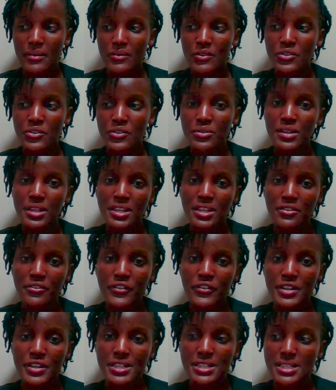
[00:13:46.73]
through the
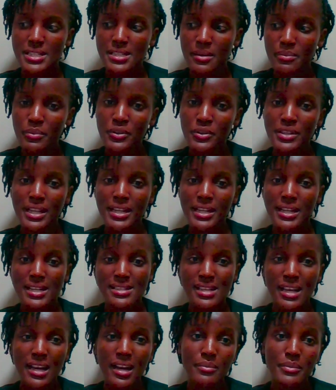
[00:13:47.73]
different support that
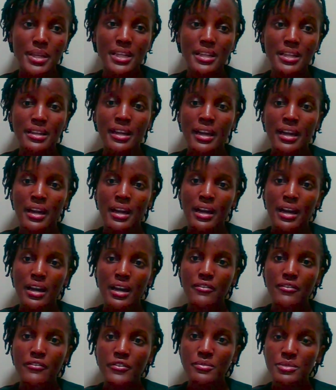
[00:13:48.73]
has come in
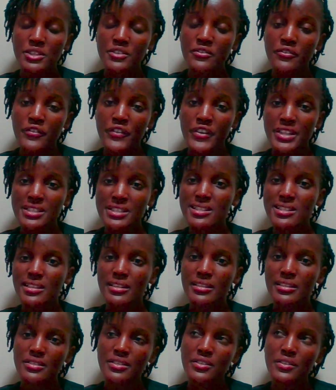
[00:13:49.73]
from different
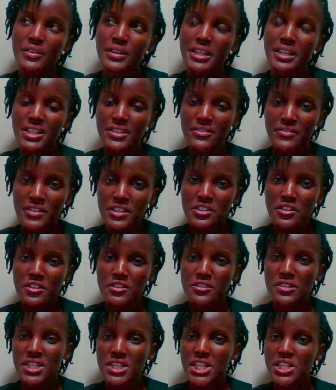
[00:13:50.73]
individual
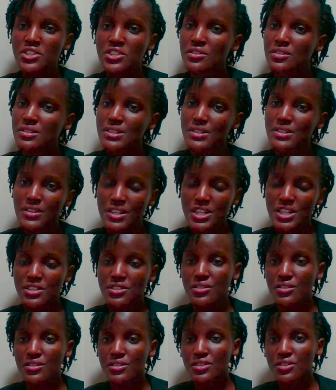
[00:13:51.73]
donations
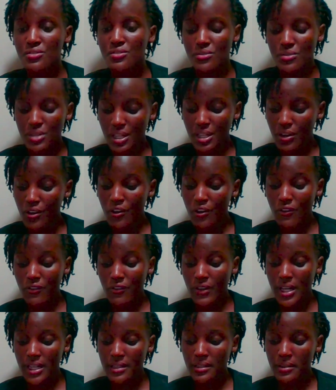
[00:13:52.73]
through the
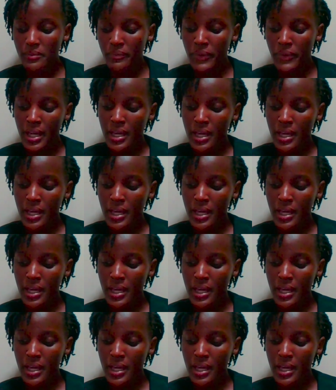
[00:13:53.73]
GoFund.